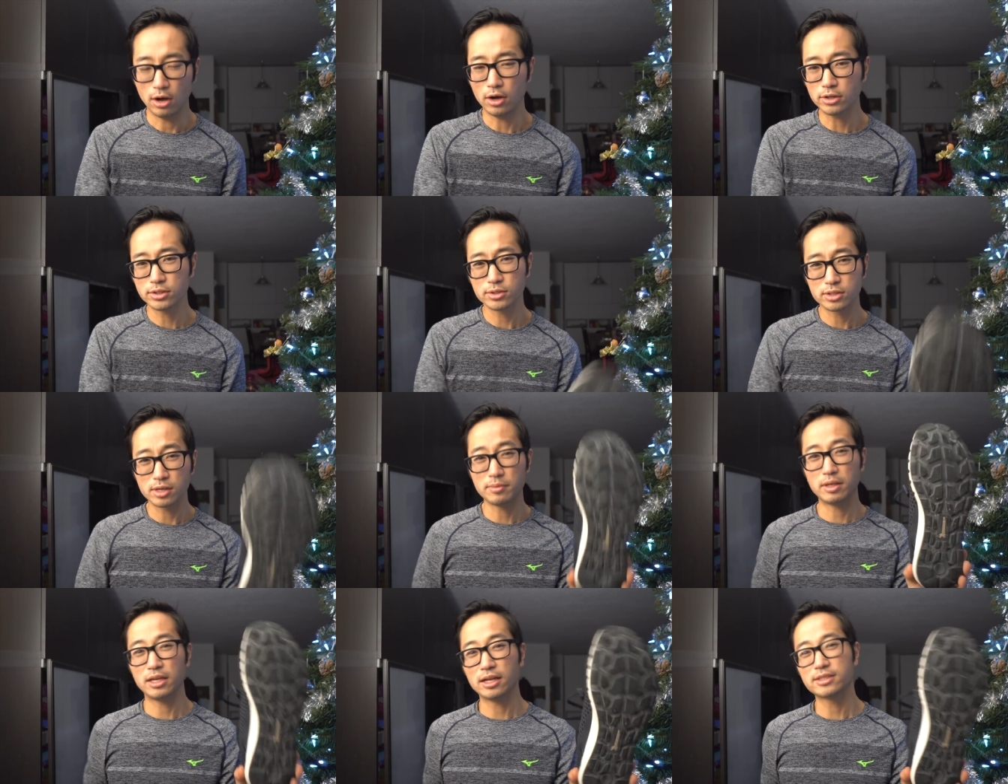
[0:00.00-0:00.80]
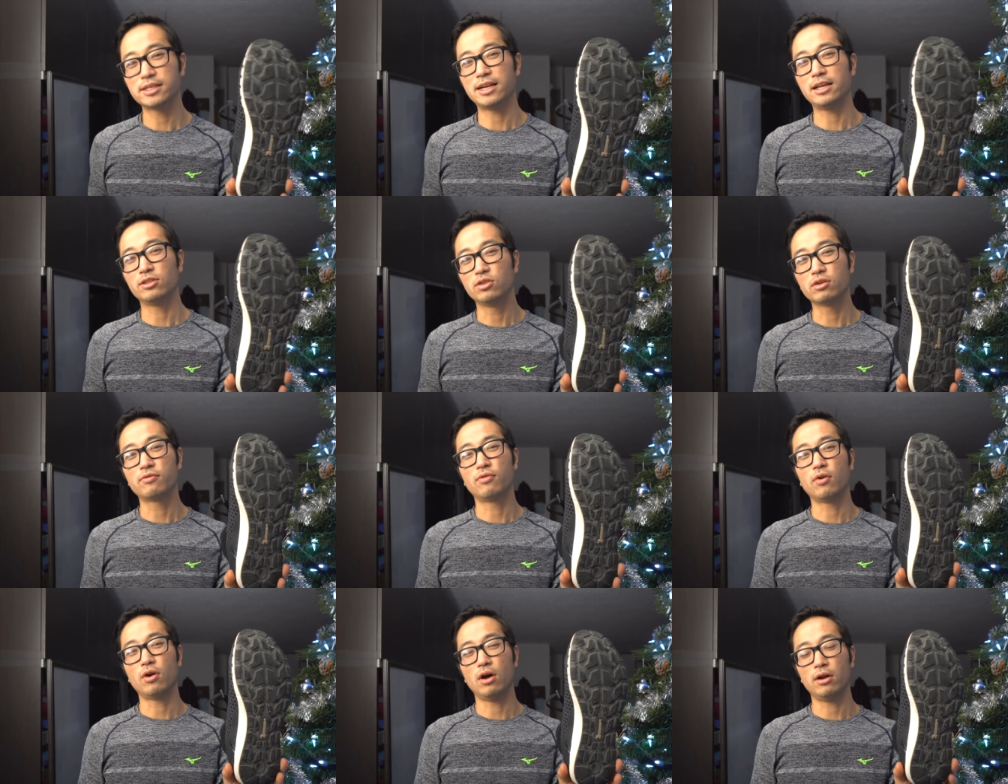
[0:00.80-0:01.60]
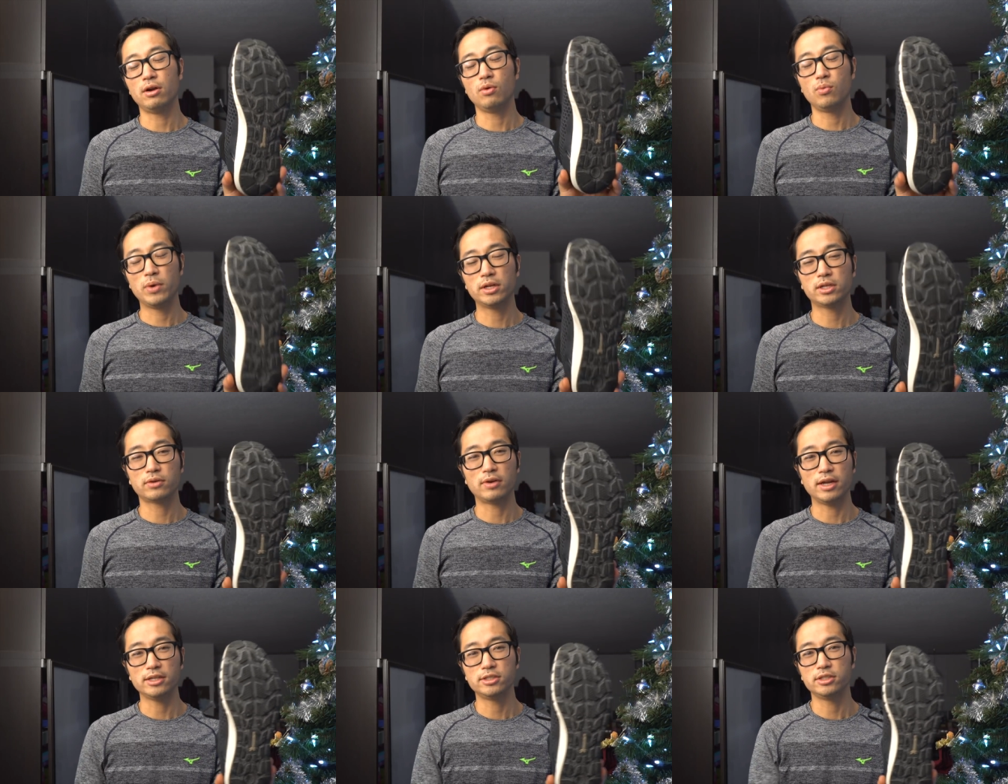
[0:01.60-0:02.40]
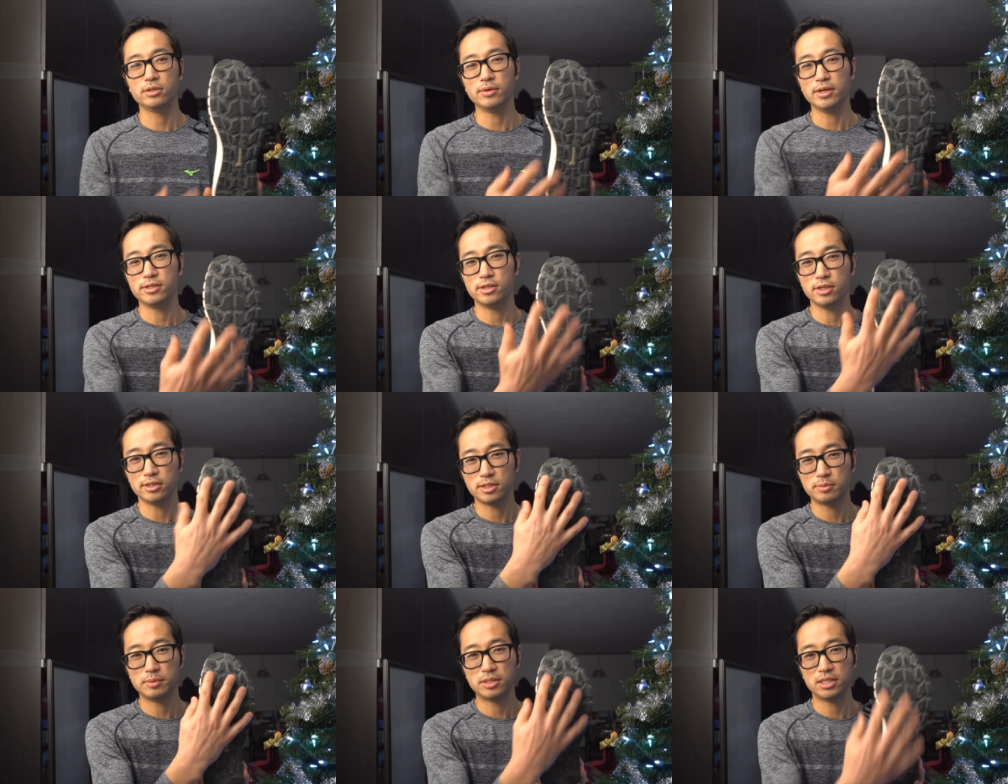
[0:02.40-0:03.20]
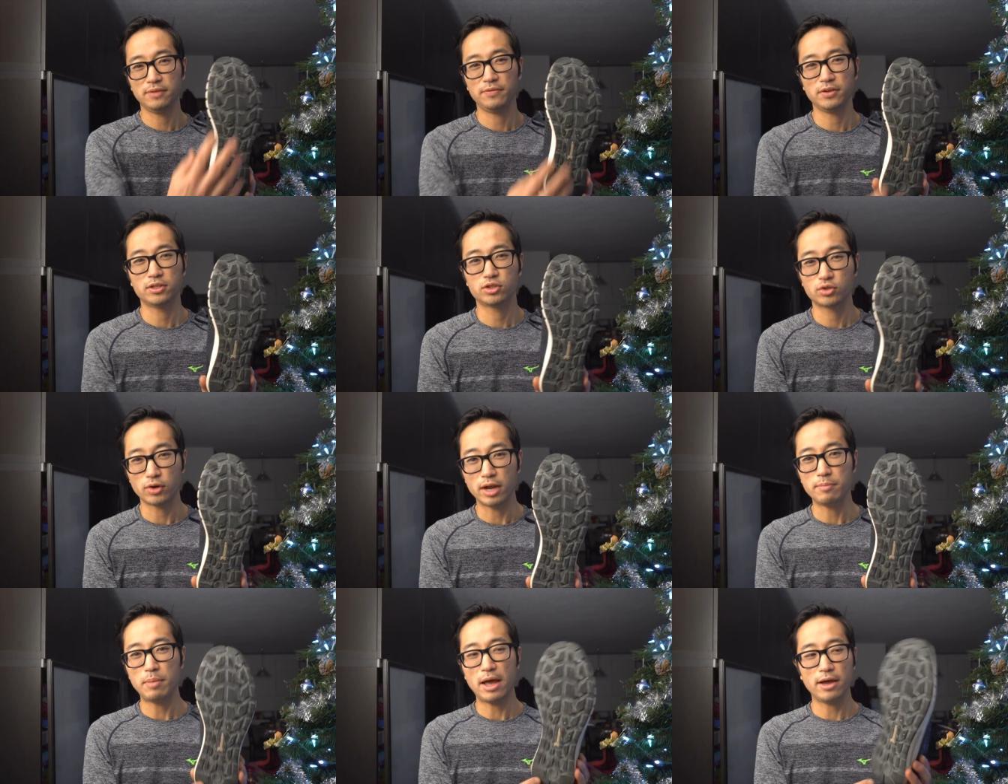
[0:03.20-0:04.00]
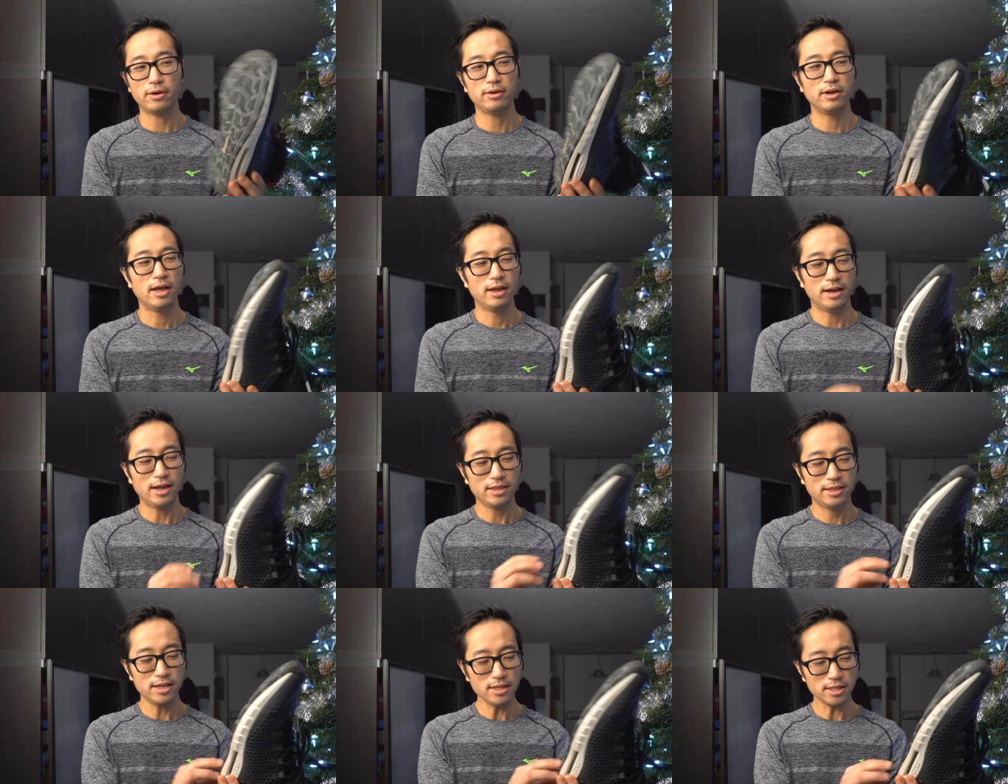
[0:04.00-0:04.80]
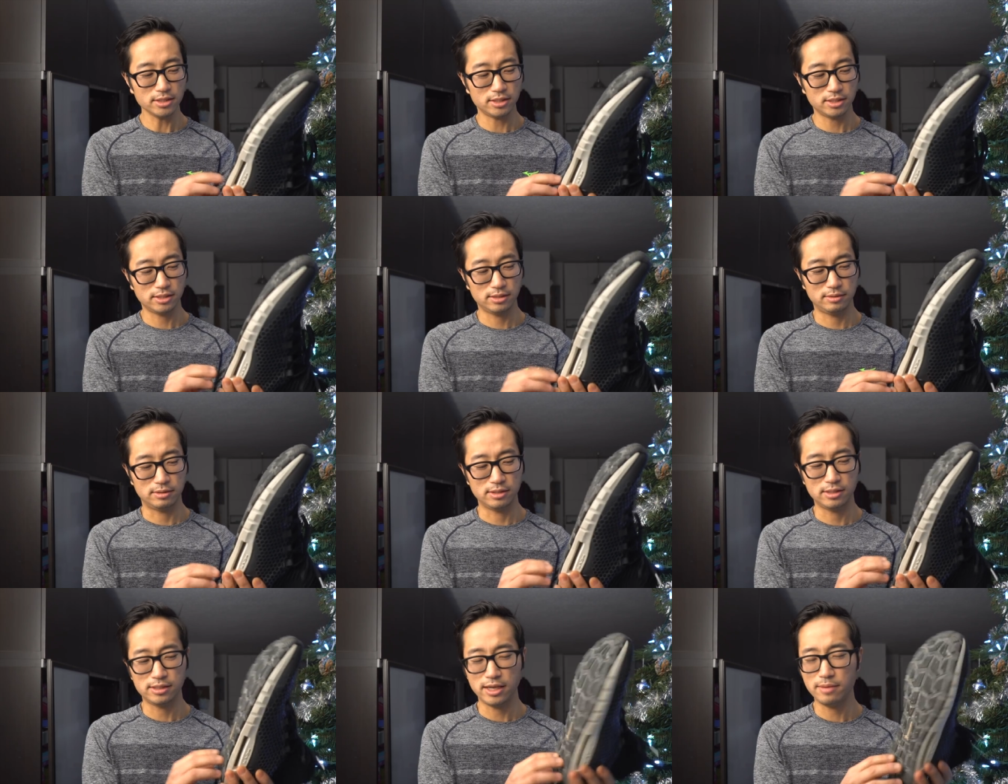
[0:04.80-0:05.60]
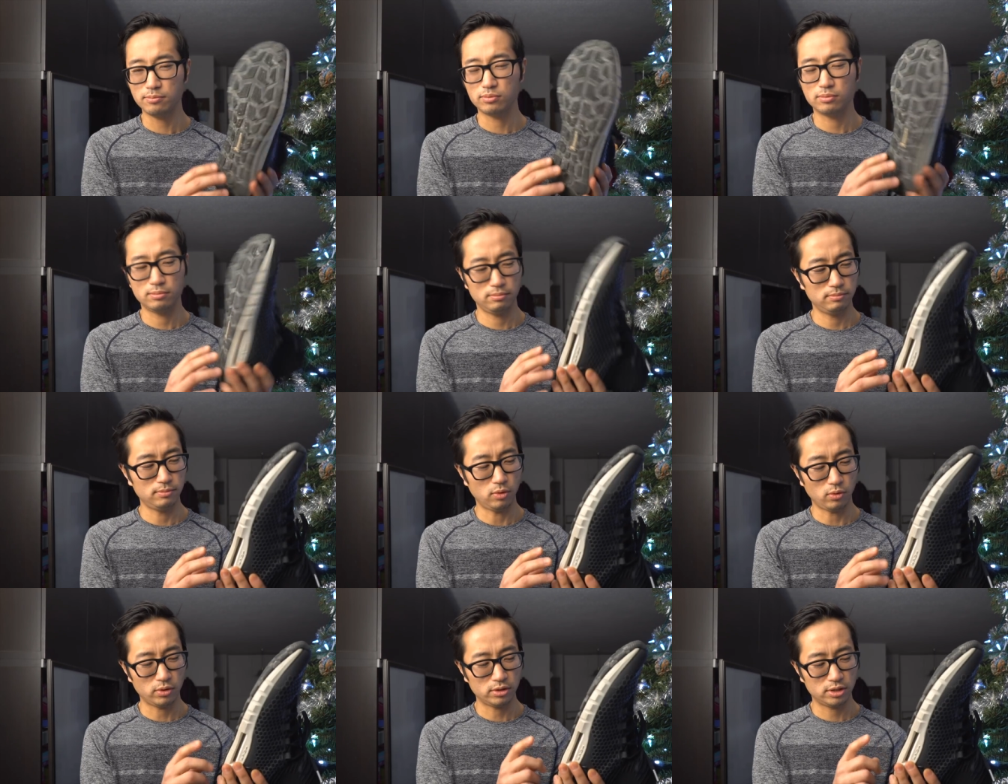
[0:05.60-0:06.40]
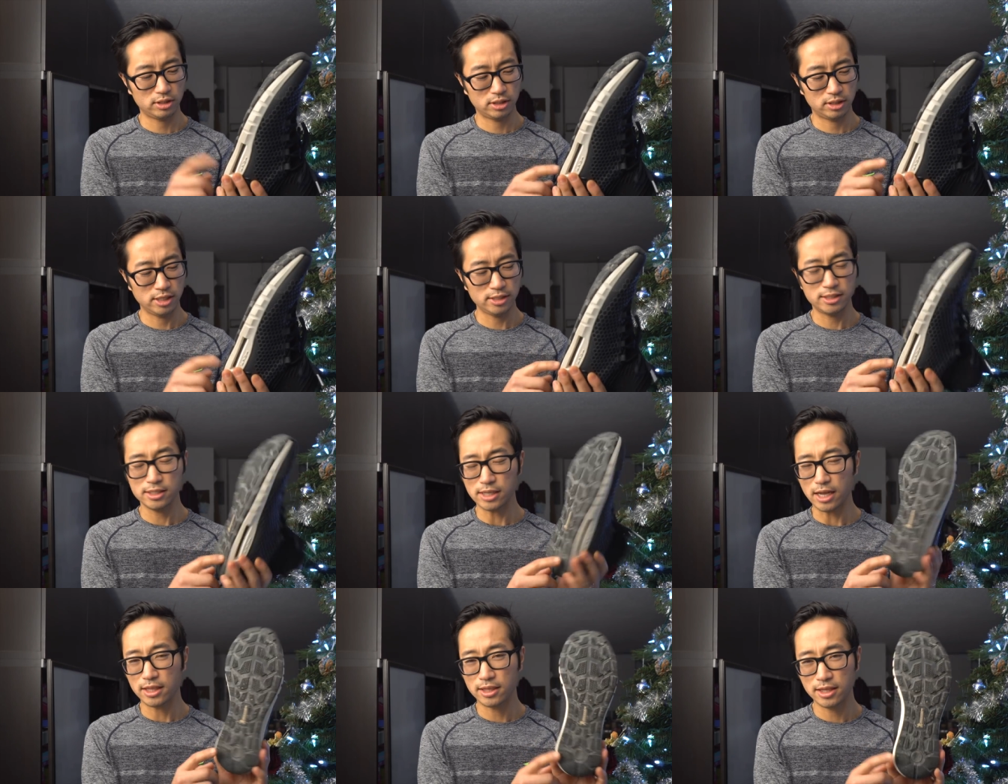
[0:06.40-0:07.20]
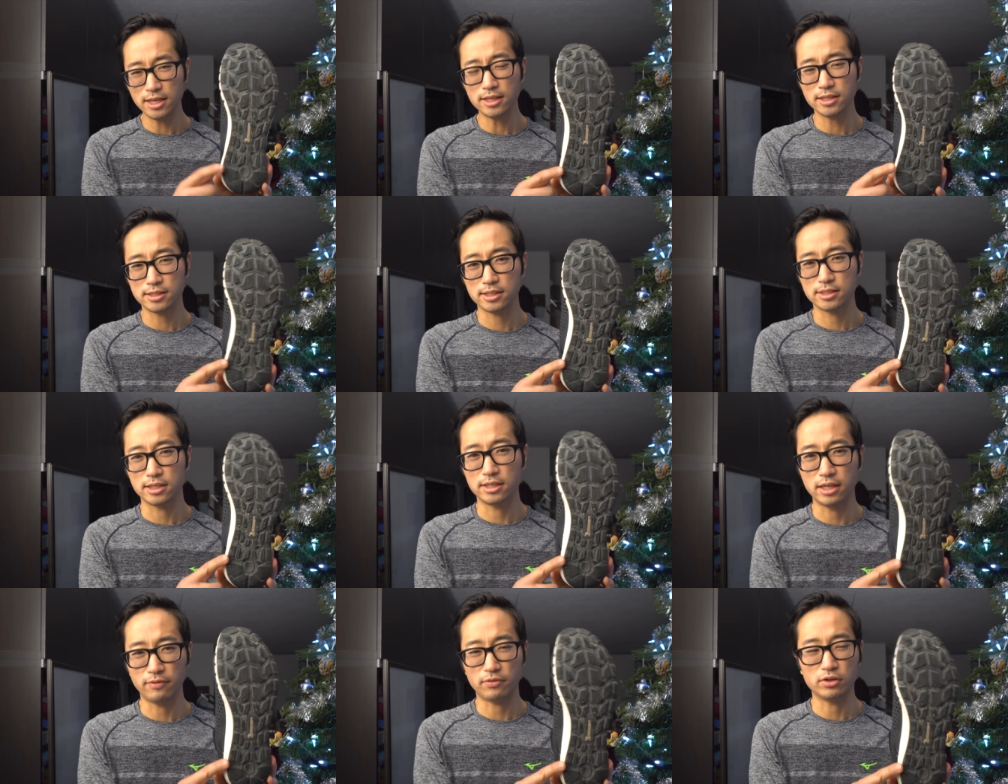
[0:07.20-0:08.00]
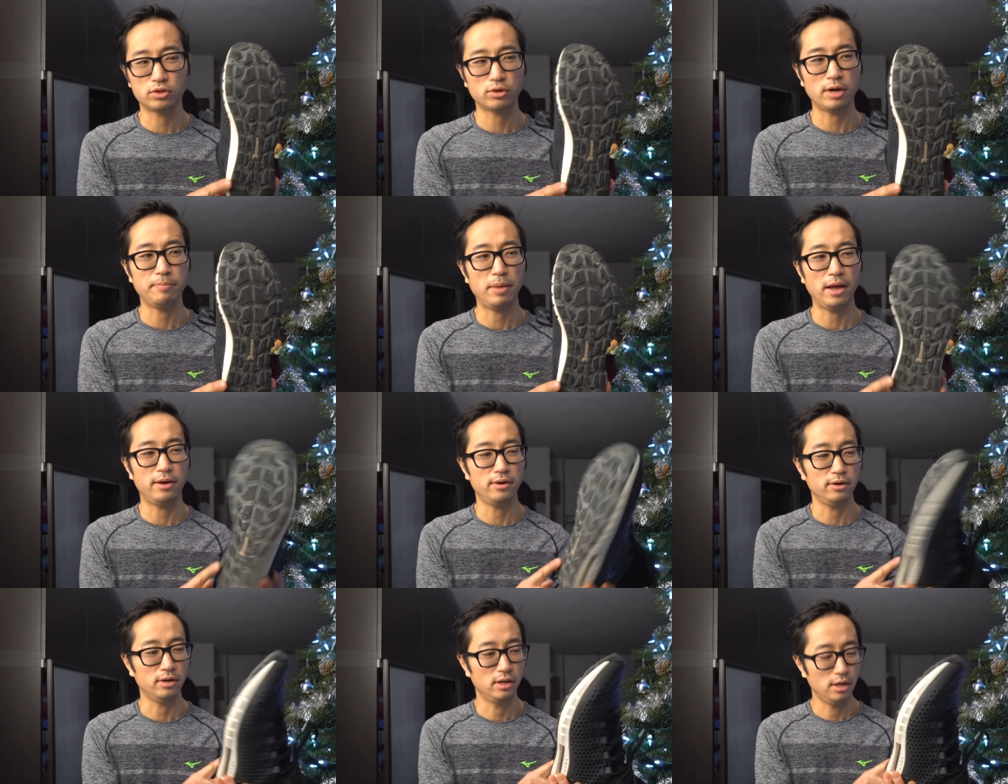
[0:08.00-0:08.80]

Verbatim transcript: Also, something else that I'd look for on a winterized shoe is a specific tread pattern. I think this is the same Or this is, I think this is a different tread pattern